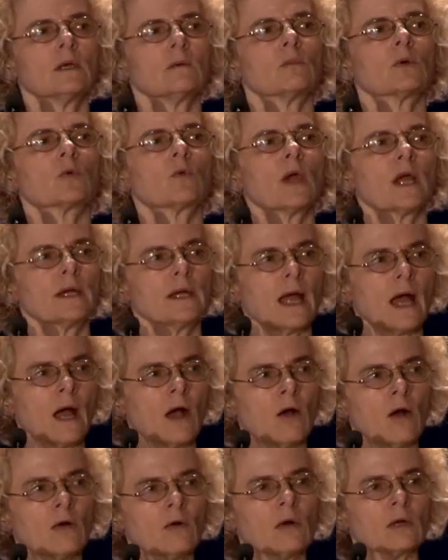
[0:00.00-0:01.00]
but we are
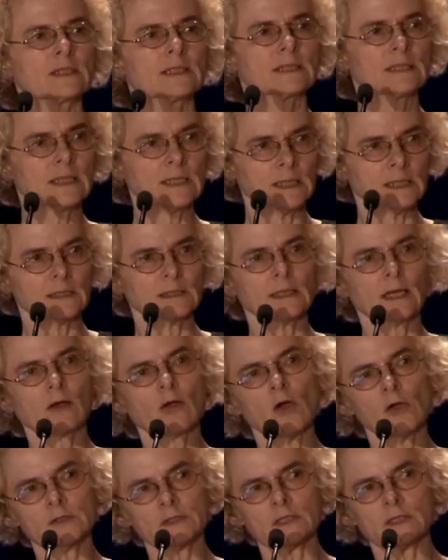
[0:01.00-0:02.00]
now seeing the
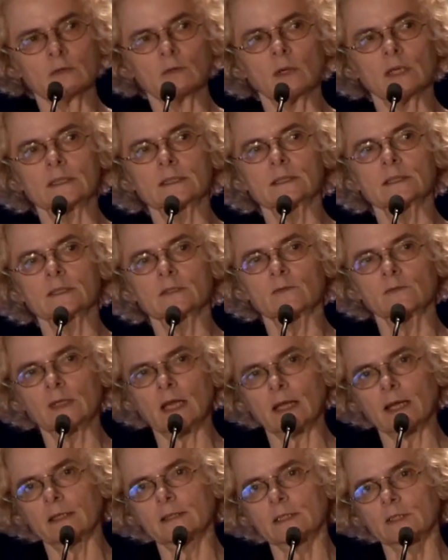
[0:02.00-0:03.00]
consequences of
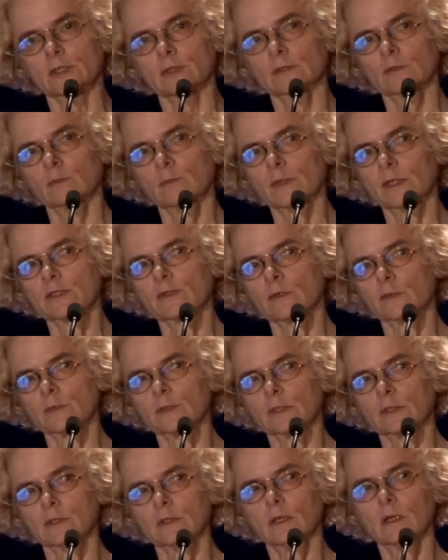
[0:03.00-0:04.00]
that addiction to
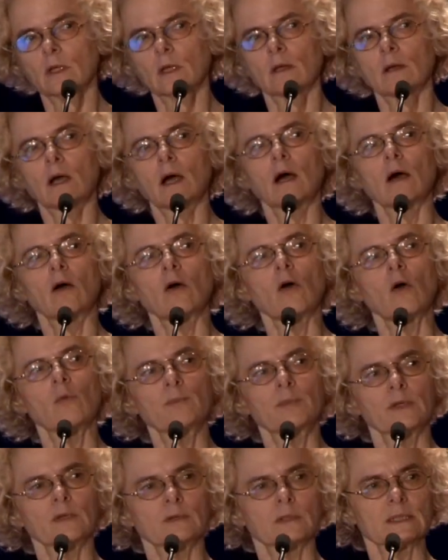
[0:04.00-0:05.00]
prescription
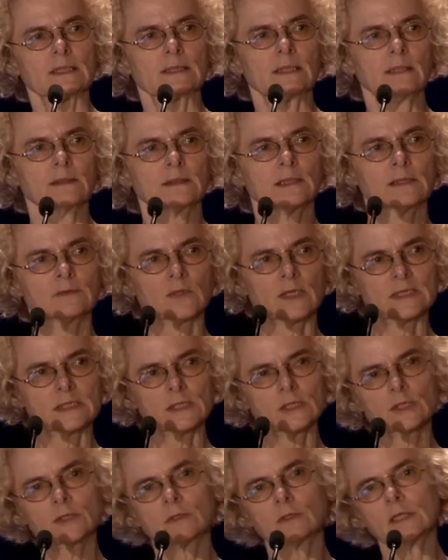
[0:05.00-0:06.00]
opioids, the
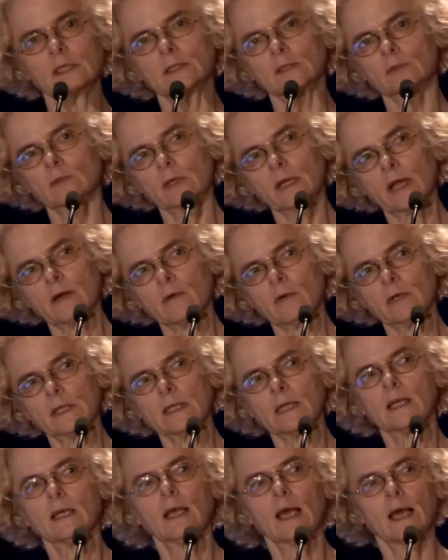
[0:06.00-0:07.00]
transition into
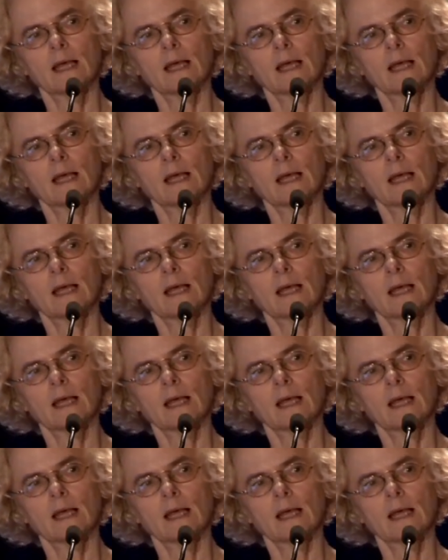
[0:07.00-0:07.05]
heroin,